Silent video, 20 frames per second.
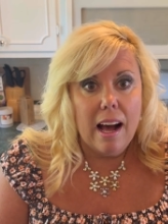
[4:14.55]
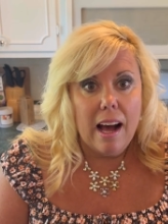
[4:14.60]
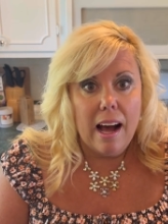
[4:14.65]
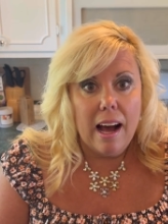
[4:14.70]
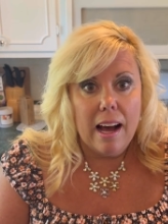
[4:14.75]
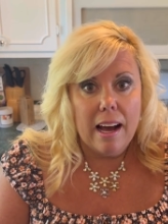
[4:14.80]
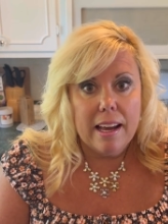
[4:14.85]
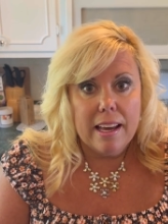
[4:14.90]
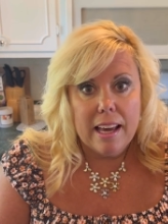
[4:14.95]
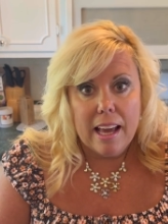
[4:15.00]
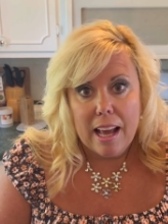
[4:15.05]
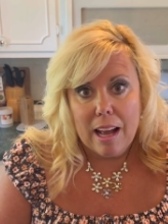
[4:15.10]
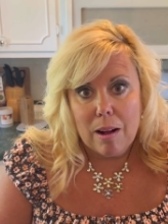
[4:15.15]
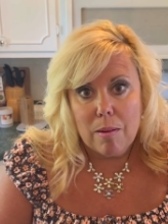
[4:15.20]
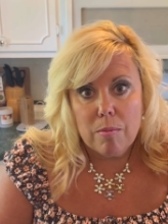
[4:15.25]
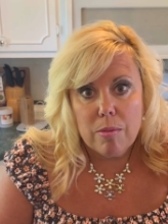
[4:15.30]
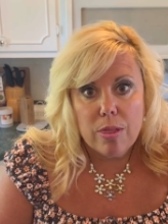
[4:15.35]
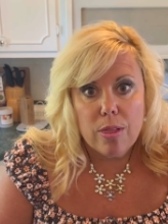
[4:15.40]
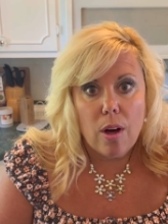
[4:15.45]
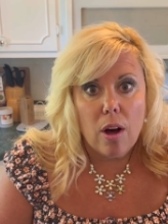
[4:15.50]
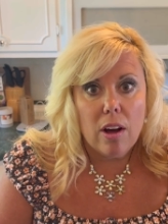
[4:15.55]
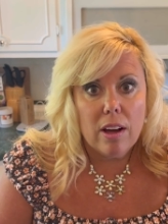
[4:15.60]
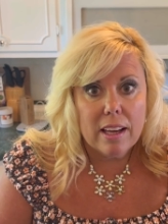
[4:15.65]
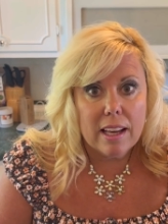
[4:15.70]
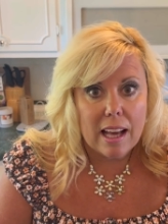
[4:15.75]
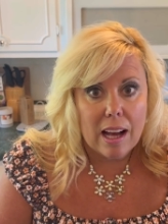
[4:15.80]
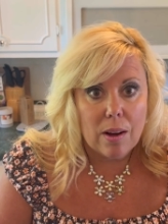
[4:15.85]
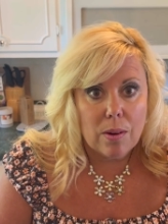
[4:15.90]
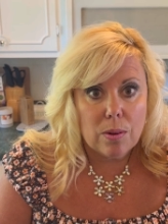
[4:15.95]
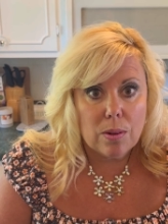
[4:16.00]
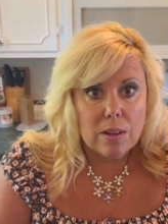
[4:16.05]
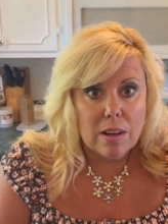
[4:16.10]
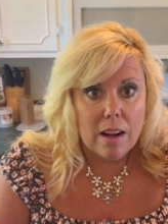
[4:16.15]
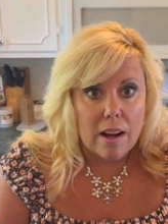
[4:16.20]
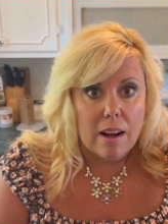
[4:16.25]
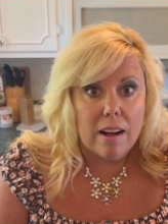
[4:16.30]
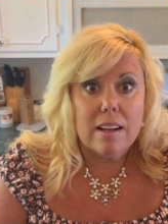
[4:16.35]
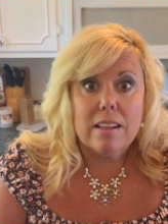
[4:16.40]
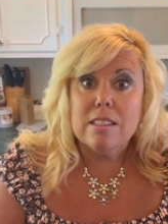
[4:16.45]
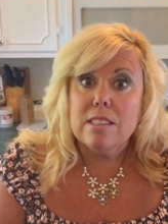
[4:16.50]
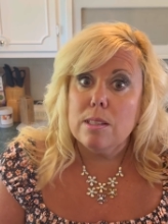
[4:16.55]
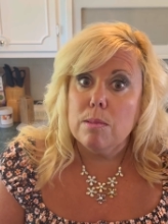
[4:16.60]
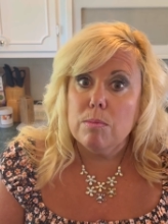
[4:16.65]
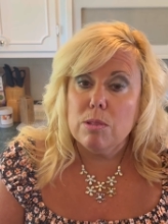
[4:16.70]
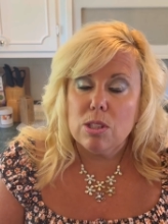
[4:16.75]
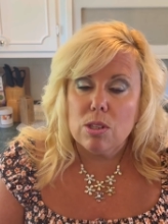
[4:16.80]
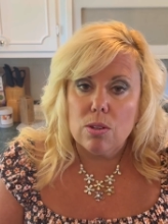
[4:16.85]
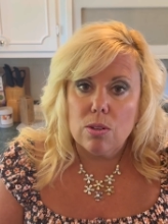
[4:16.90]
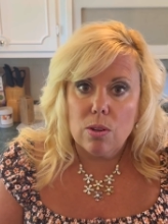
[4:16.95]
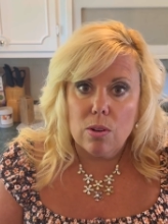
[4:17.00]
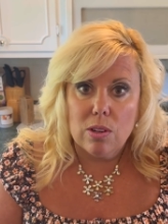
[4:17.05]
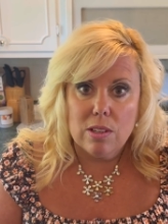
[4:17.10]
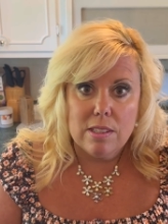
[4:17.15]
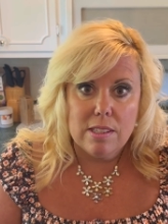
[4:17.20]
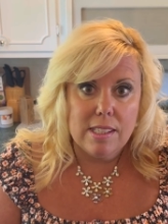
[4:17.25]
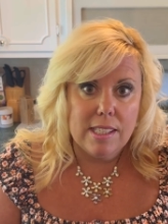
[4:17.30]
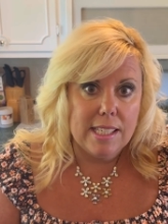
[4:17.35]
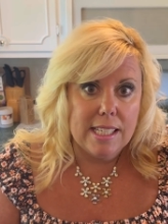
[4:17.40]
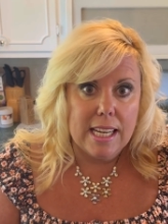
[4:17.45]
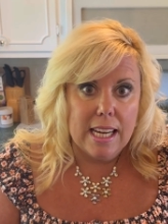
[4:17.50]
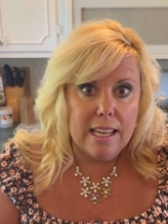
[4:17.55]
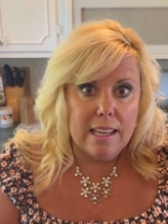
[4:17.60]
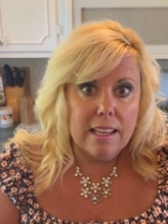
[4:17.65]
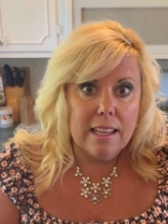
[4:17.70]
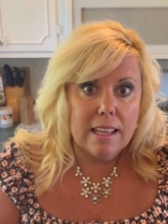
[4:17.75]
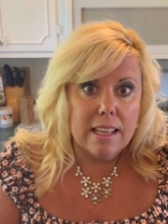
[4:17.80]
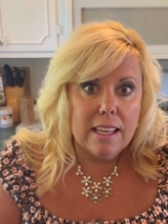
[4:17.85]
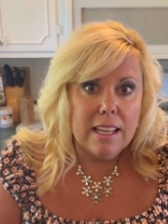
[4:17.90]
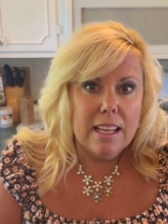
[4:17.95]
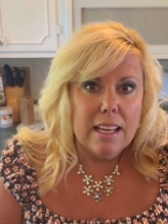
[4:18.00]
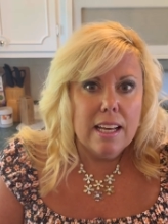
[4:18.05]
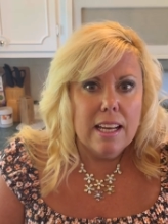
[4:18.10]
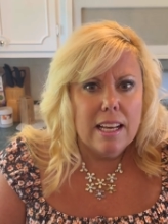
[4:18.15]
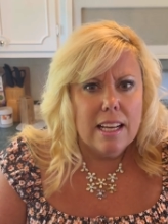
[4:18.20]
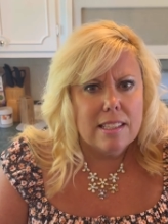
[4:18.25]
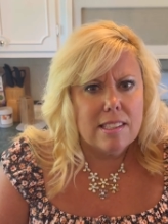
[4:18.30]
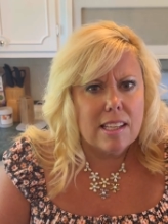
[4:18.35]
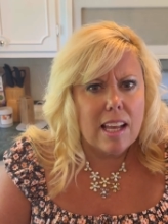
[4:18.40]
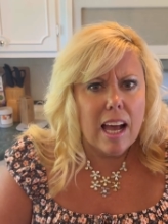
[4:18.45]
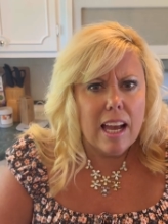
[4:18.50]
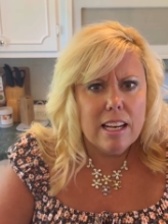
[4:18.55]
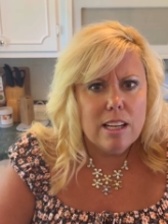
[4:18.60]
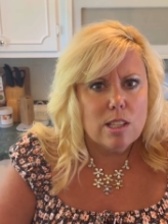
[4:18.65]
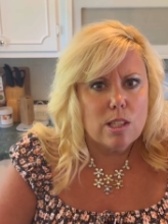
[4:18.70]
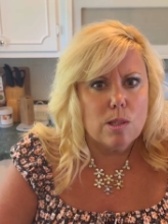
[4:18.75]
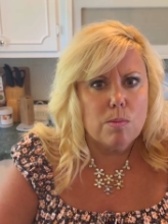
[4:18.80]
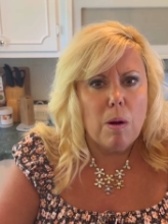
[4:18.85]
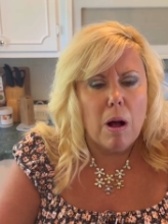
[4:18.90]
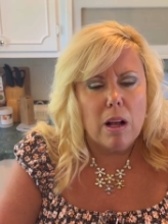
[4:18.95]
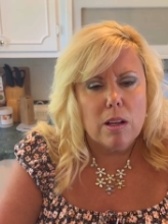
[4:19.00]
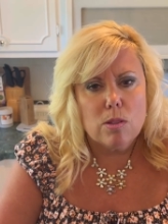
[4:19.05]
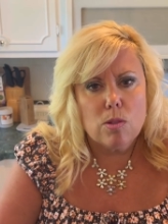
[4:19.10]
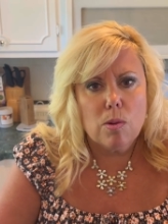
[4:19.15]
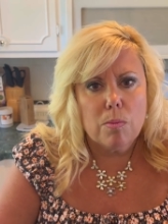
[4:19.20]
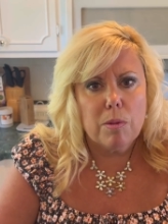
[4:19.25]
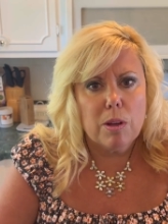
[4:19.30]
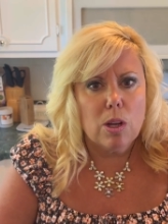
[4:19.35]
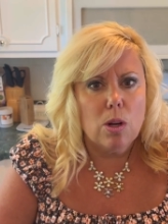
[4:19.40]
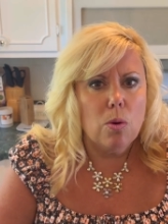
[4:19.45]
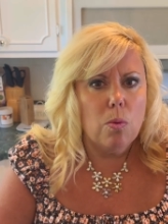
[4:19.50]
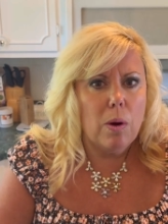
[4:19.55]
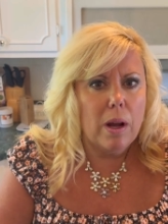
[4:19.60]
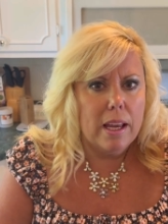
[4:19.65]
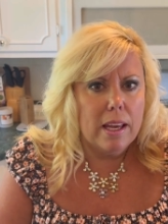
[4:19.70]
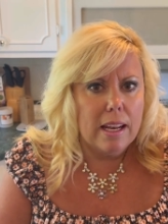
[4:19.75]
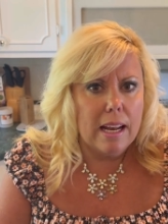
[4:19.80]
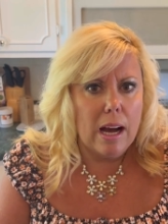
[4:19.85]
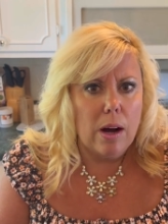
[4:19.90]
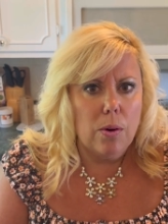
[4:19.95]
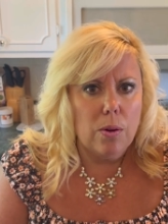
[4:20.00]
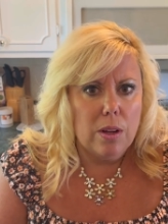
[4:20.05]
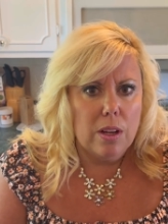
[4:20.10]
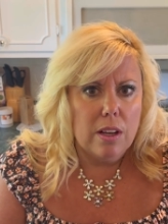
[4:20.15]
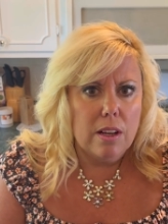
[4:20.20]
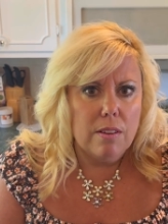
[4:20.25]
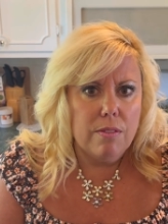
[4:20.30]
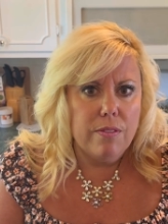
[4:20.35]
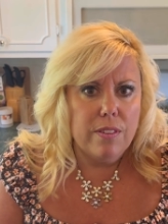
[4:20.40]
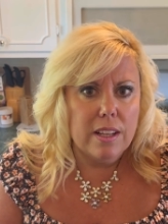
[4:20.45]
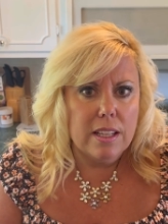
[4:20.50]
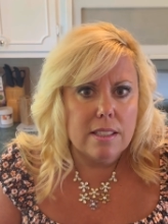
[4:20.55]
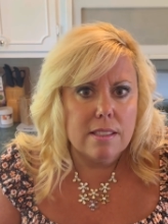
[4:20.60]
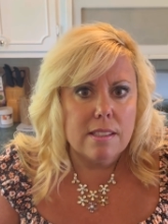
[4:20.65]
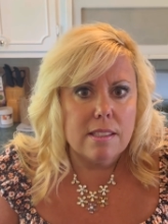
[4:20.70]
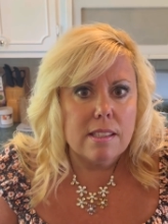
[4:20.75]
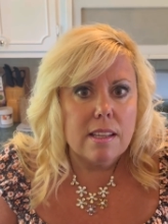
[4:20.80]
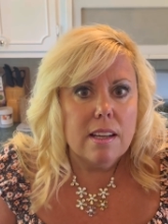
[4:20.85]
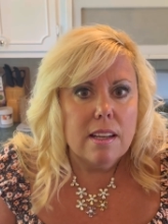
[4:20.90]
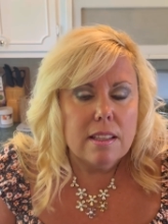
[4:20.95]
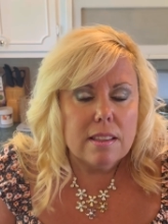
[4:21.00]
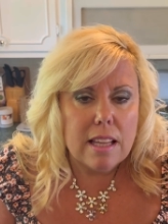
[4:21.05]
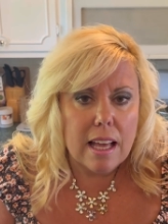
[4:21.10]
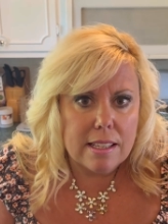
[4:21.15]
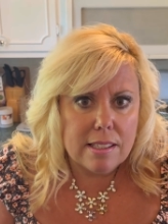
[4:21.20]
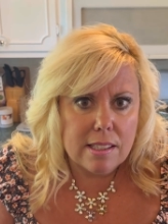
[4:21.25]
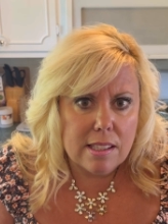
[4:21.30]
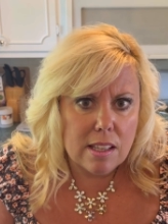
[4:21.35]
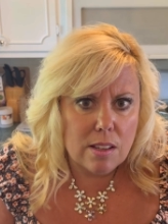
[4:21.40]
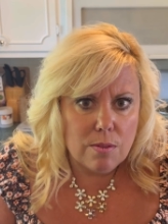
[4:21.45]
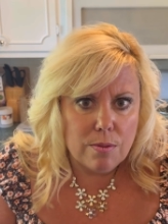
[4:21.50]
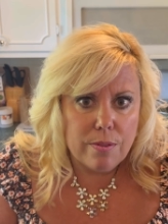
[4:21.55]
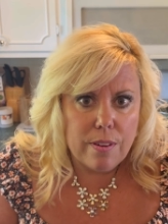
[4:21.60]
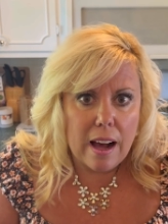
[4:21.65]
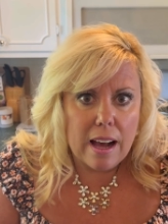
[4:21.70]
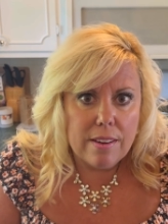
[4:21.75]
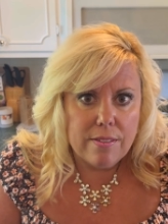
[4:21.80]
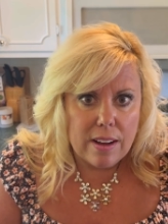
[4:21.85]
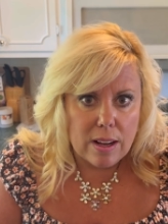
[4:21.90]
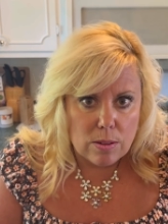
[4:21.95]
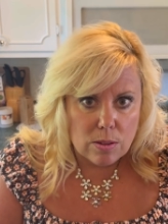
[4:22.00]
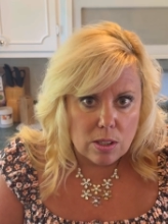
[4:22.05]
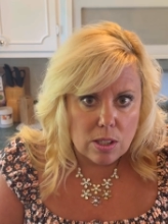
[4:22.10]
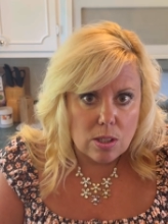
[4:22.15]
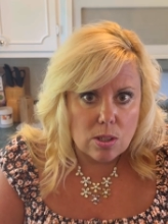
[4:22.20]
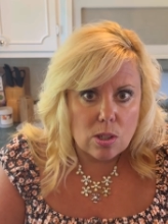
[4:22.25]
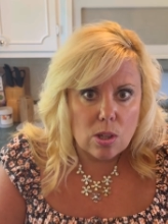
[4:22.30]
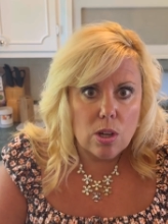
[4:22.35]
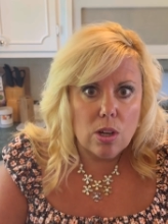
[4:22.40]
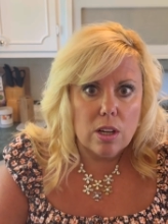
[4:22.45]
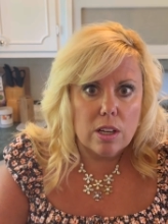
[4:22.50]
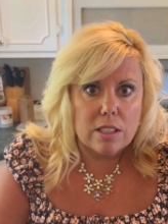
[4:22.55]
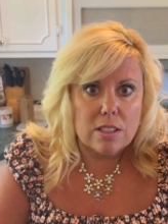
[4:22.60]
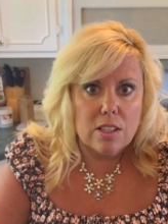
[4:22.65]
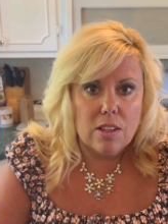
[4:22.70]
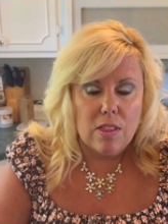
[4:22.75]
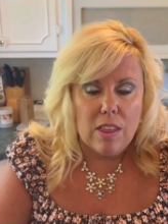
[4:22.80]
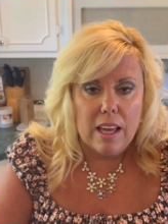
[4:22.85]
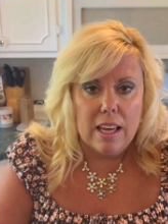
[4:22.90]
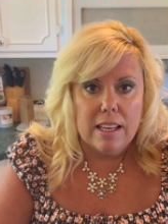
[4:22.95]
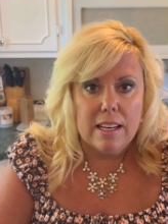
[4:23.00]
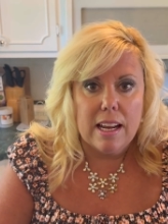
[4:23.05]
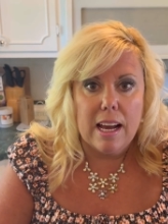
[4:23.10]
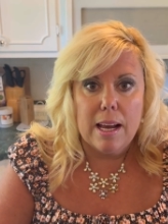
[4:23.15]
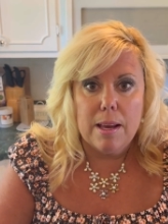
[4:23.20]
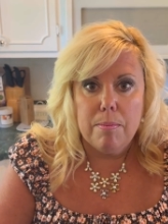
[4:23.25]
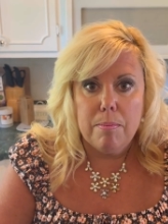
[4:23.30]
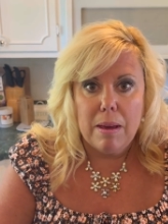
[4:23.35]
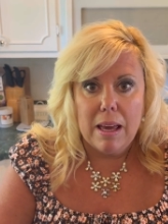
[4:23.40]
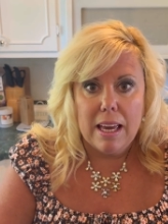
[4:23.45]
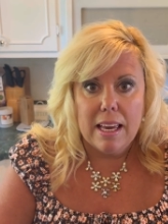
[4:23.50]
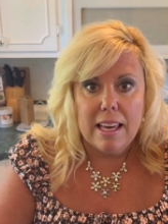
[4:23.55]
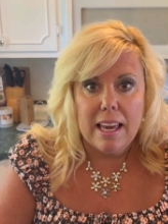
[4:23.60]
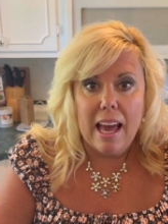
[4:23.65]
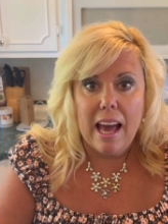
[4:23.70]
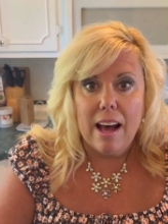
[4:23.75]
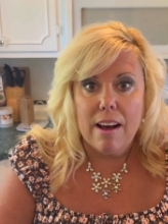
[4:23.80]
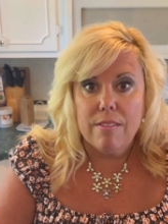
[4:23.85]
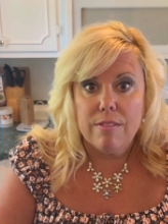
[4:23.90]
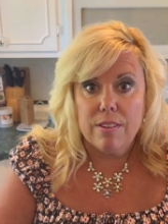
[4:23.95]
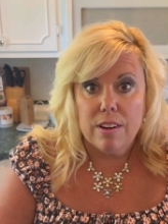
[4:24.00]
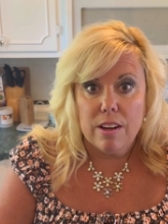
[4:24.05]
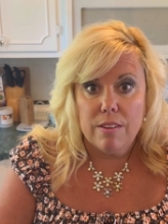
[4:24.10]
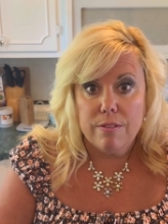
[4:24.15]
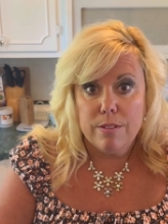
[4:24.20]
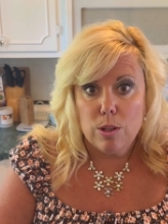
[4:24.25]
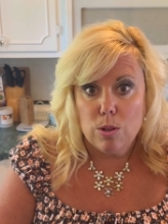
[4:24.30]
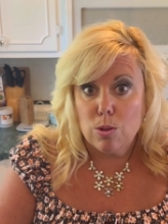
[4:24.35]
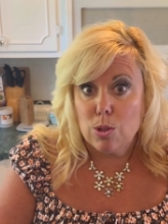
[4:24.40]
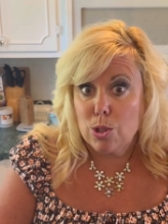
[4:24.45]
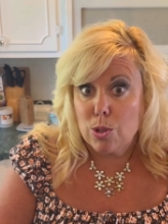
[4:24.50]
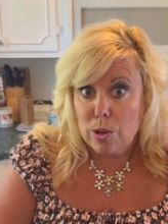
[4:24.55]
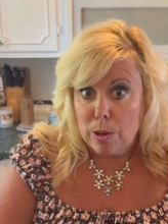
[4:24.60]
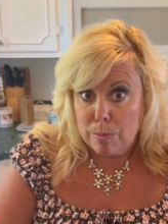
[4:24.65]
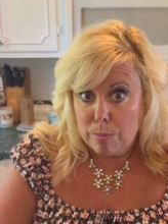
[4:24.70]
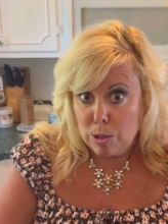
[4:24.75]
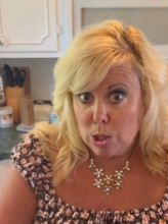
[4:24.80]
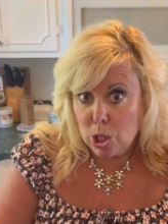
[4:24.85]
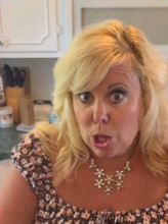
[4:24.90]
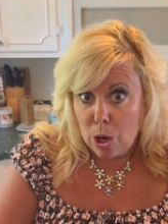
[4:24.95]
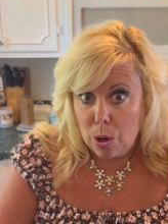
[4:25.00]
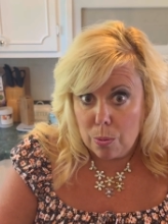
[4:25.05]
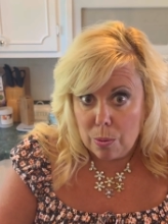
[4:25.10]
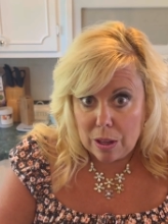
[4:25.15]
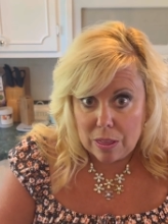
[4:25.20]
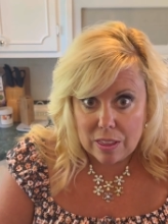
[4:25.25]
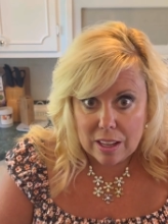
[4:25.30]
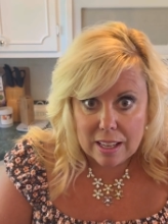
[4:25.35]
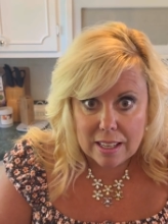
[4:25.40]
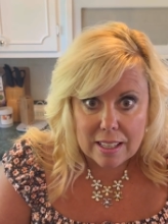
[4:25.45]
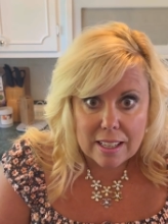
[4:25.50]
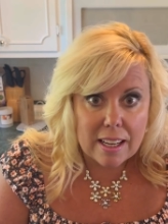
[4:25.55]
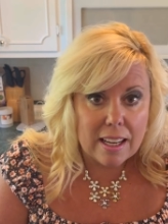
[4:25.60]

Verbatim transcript: I am thawing out uh, some sirloin steak. It's kind of small, so I'm gonna weigh it out, and if it's less than five ounces cooked, then I may have a few shrimp to go with it.